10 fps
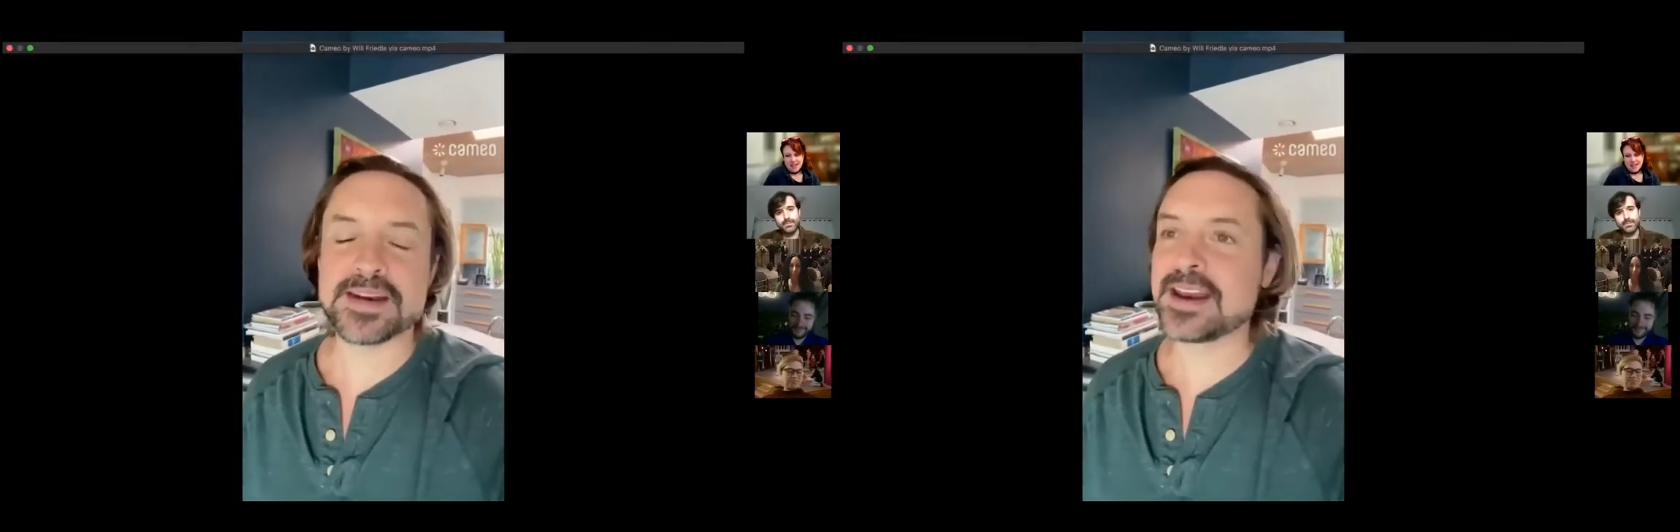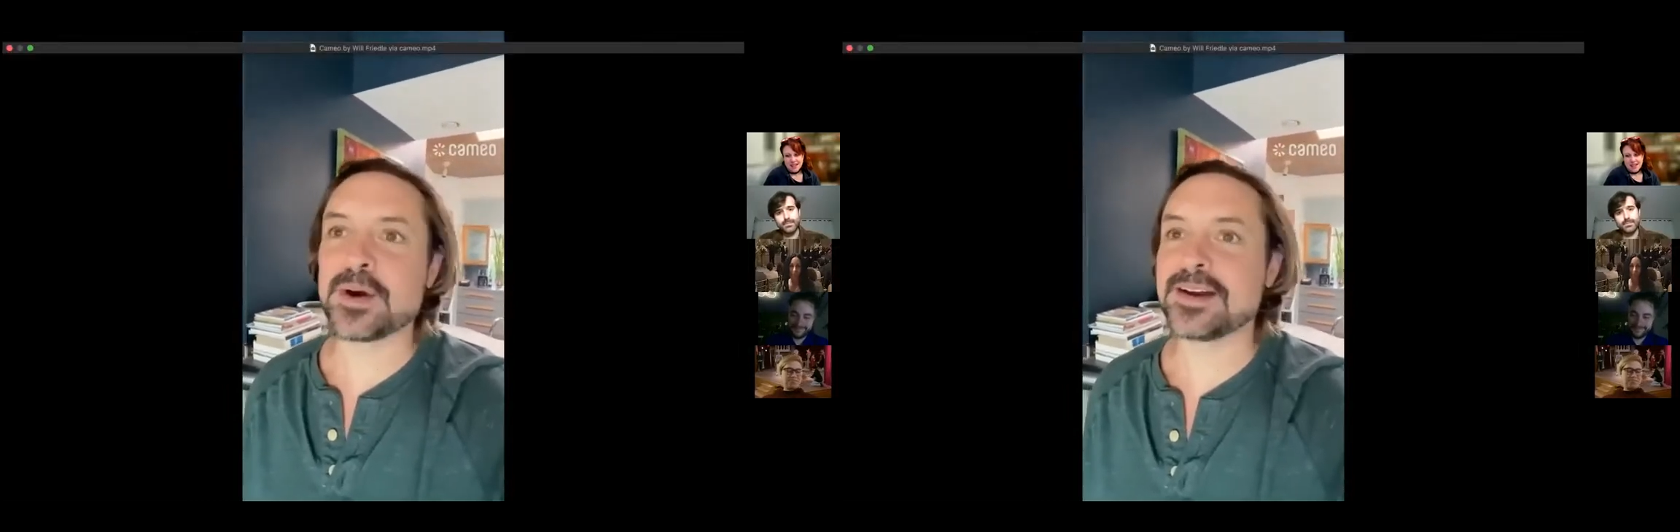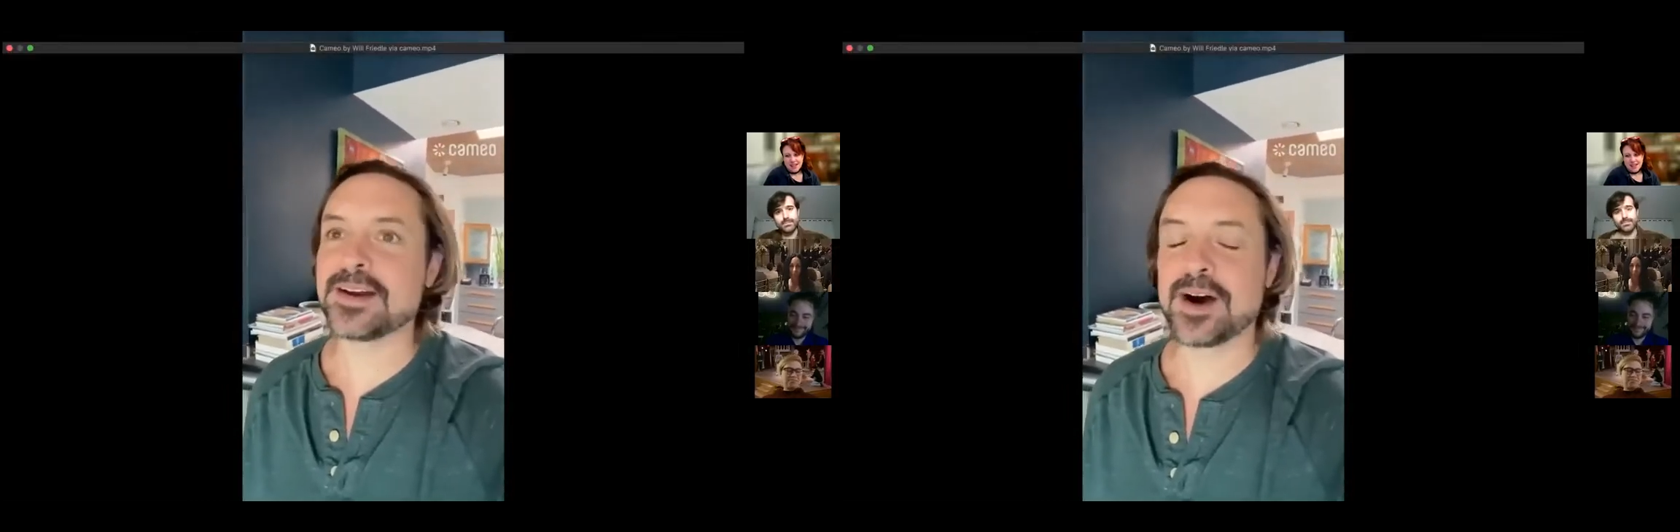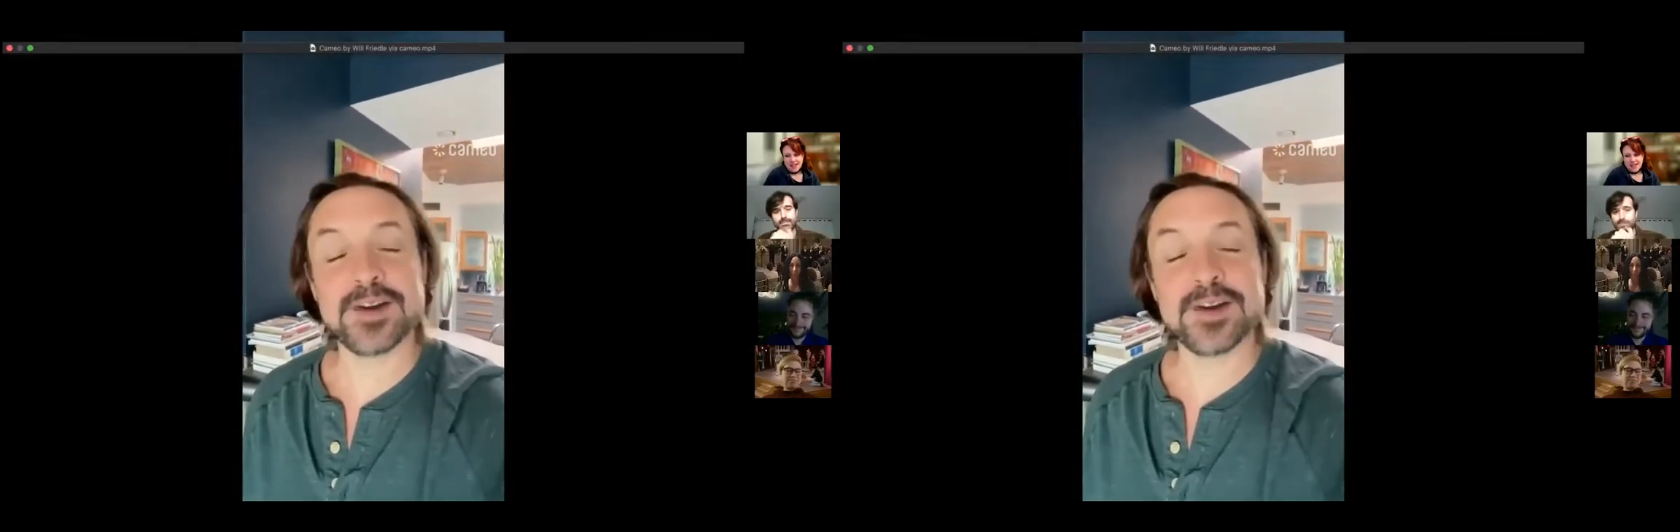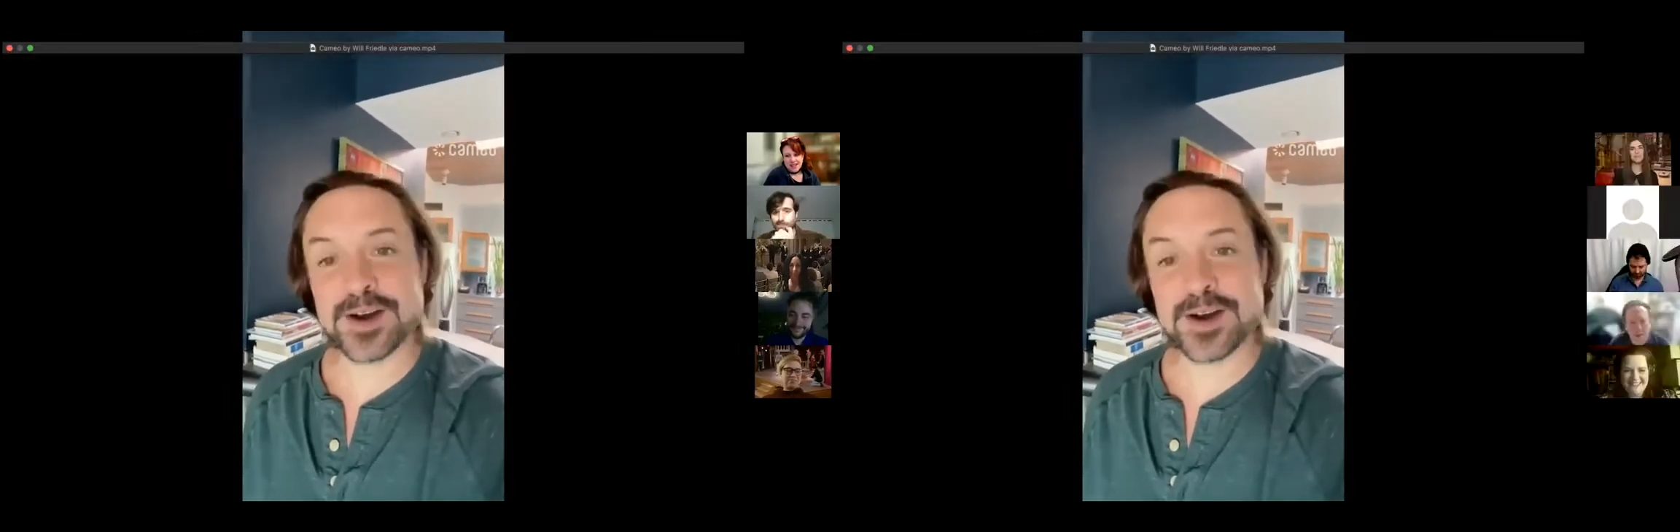Anyway, off
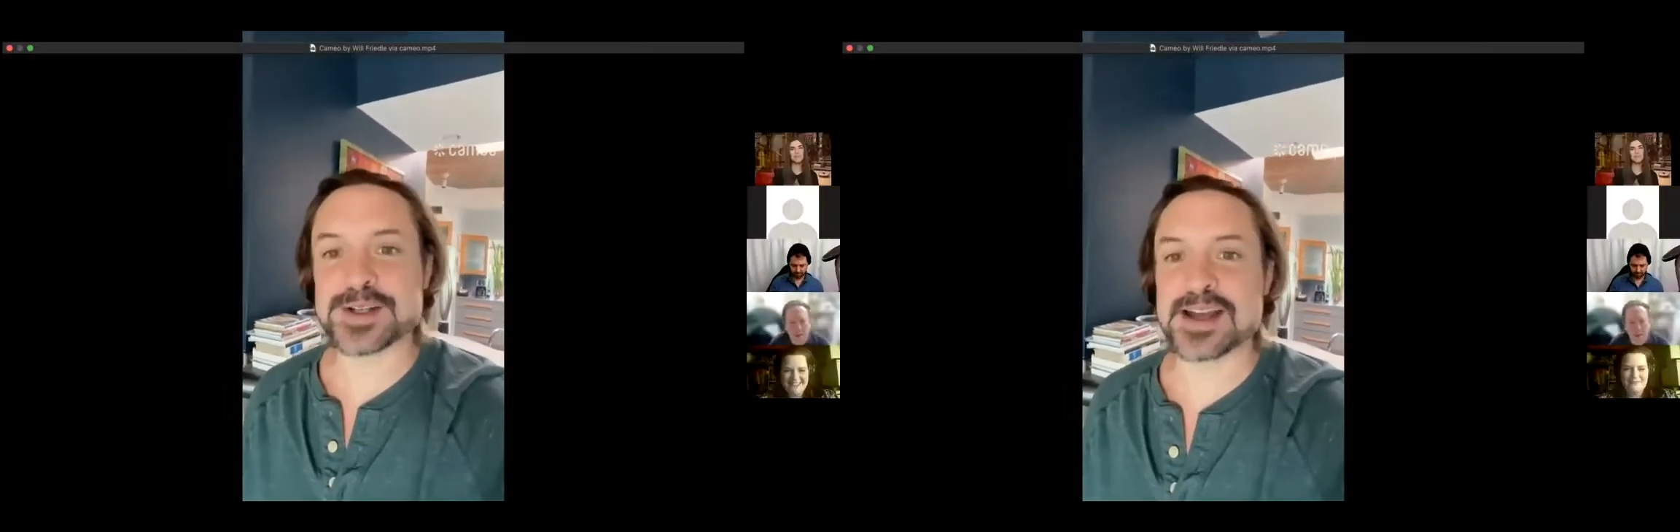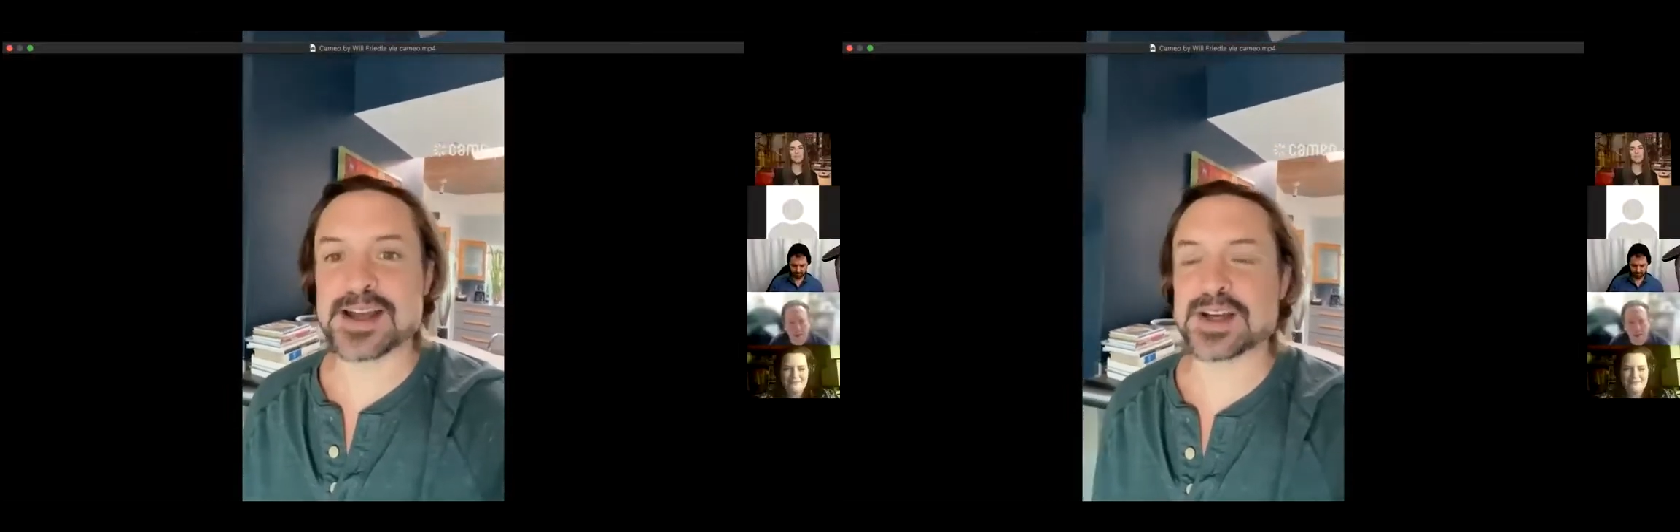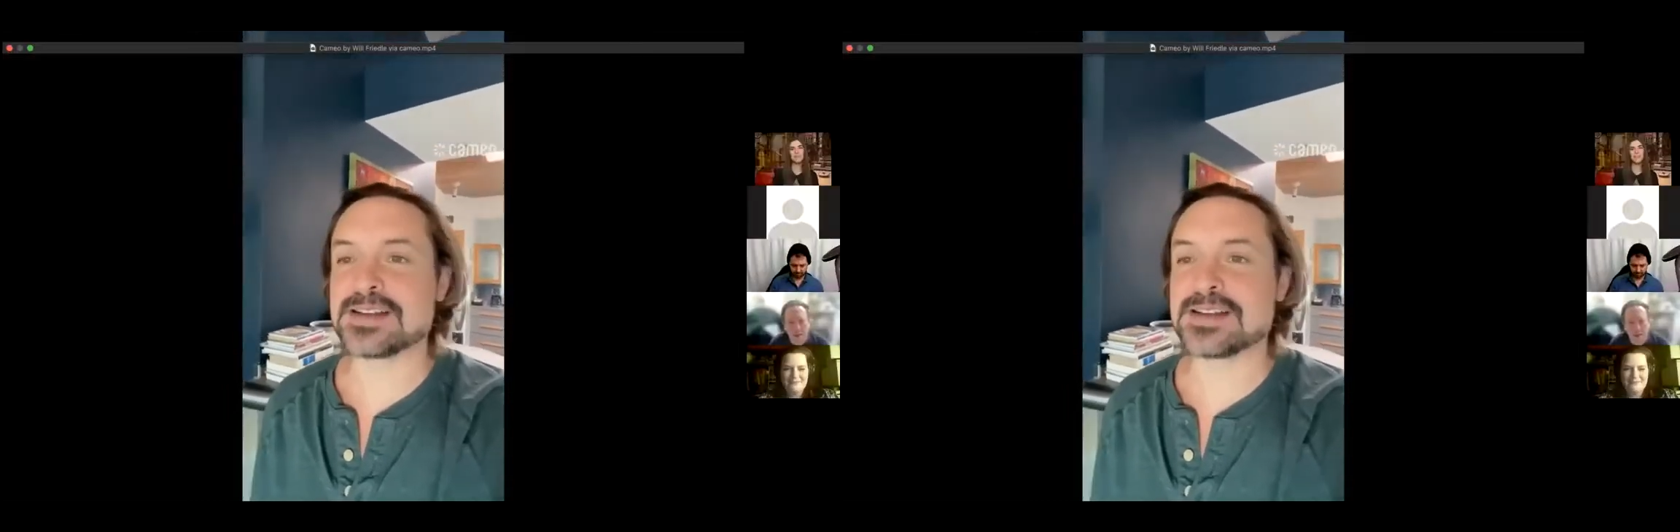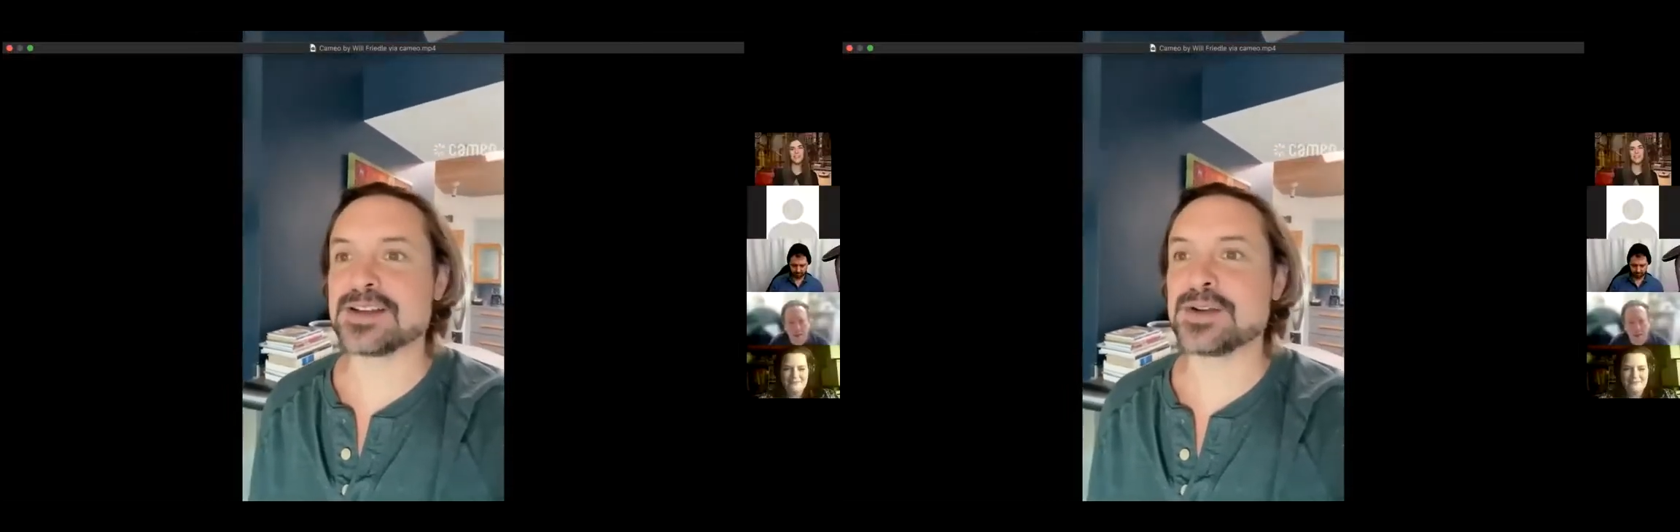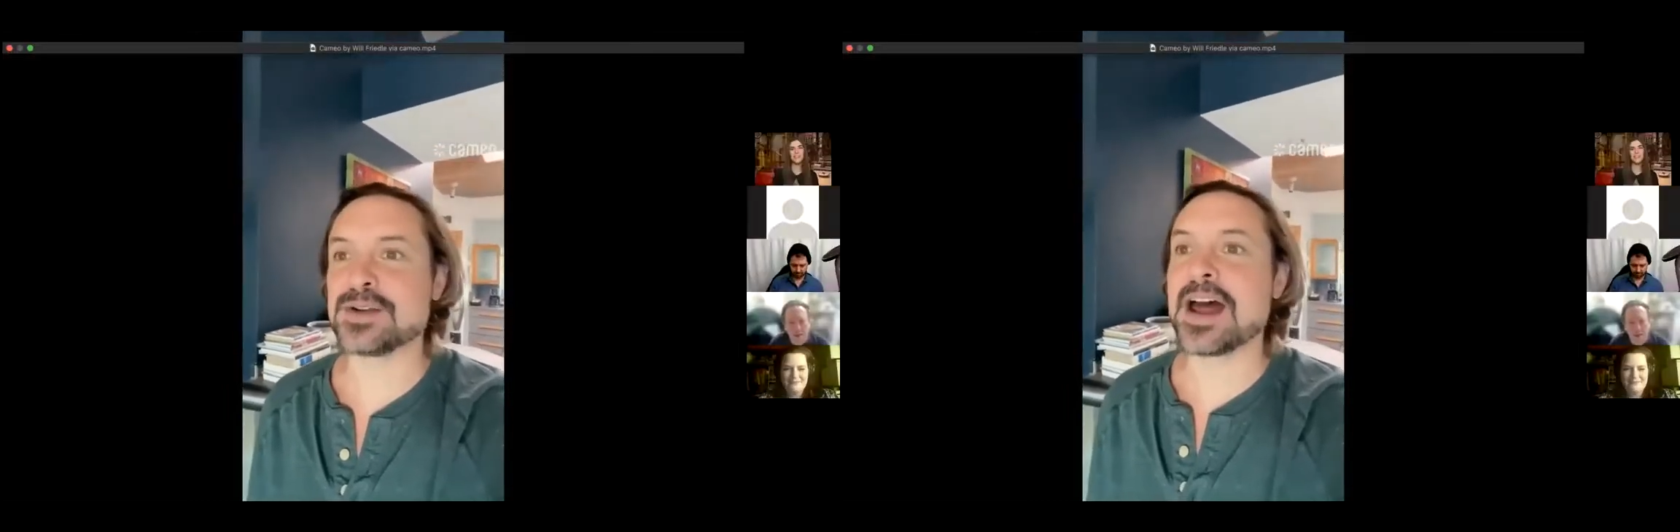on another tangent, I tend
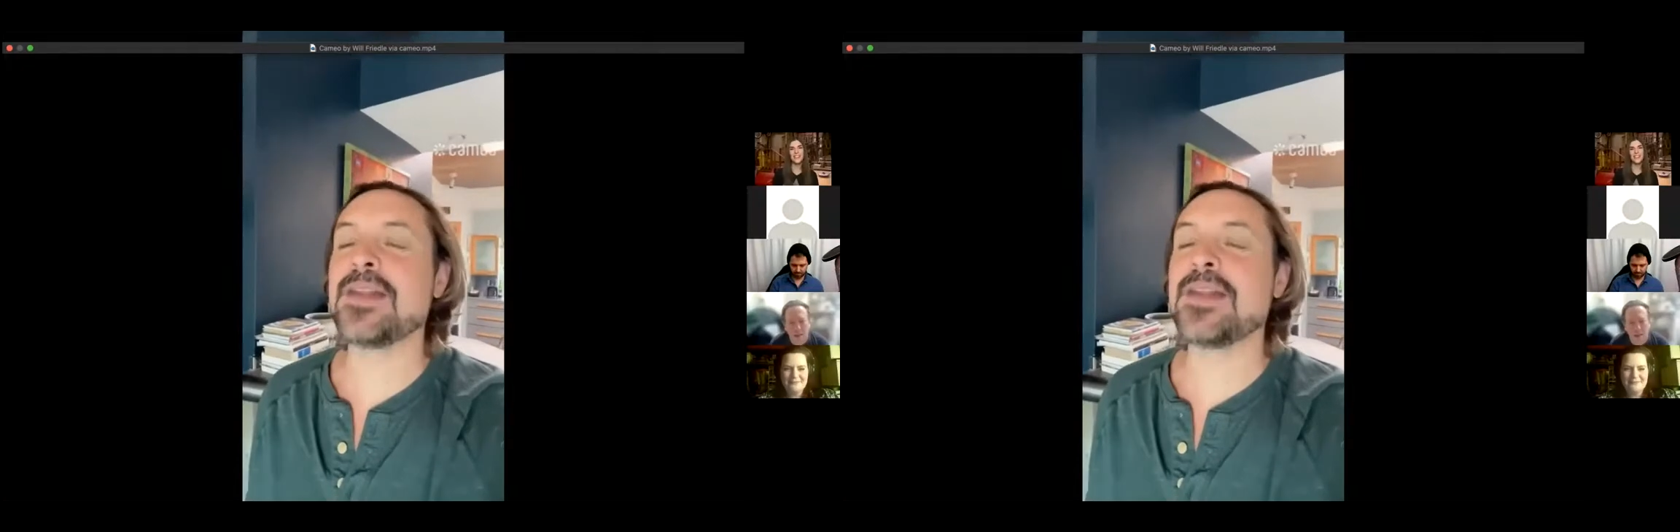to do that.